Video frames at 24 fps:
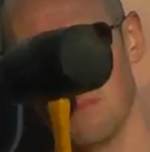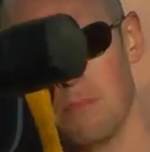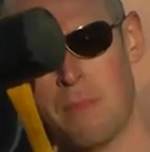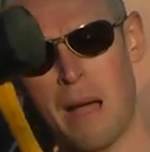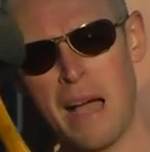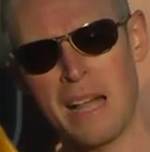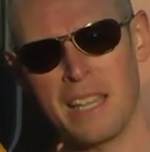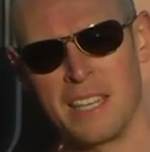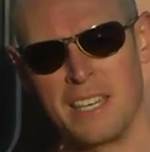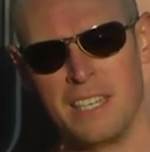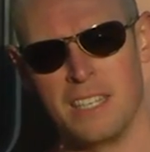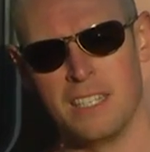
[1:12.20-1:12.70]

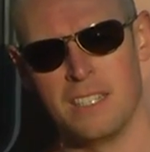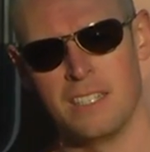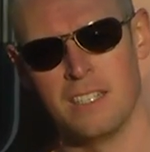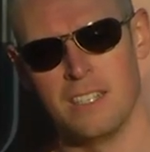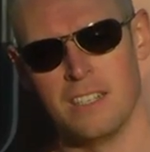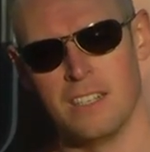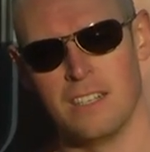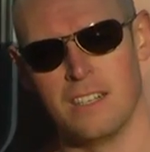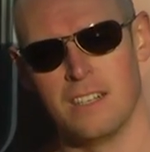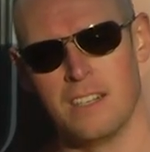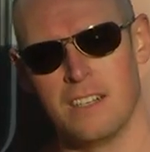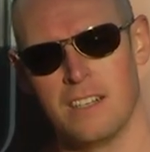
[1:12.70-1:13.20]
Mallet?
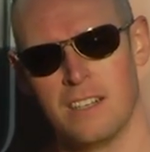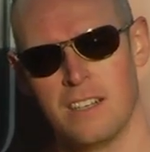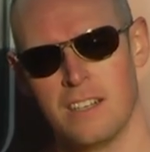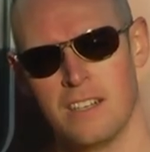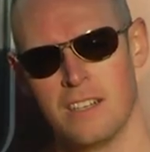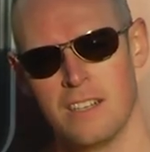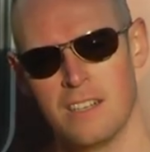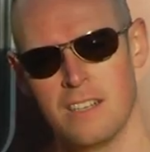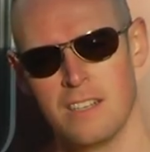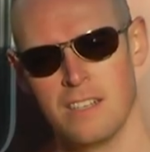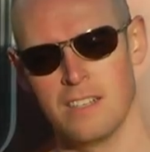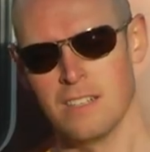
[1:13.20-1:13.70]
That'd be a good
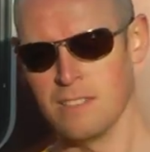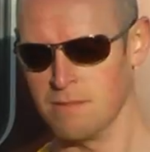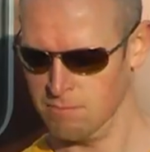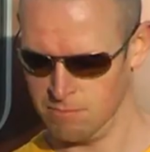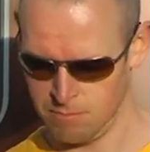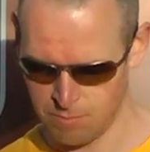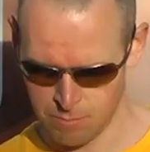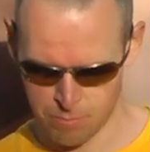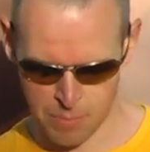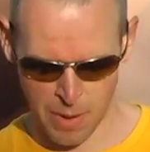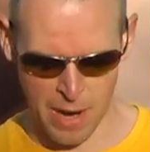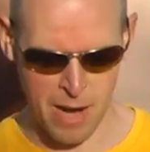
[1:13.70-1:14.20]
start.
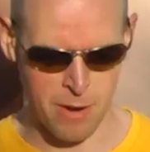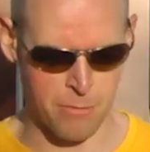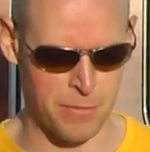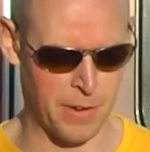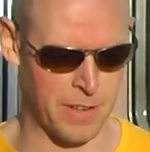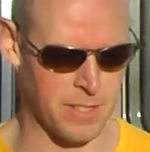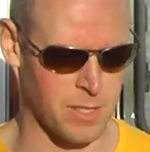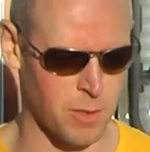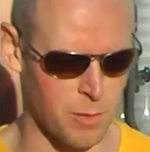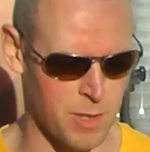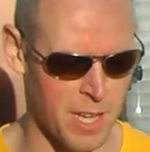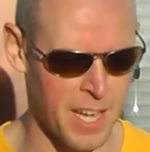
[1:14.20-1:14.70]

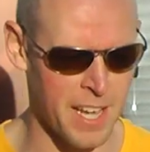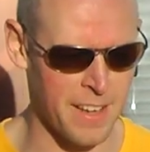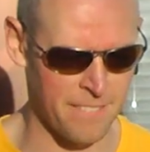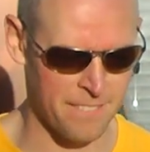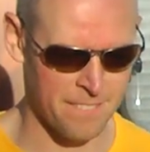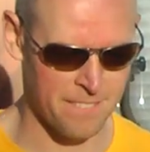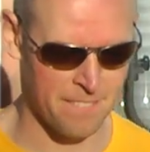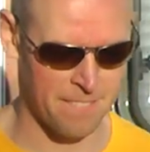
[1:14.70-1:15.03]
Perfect, okay.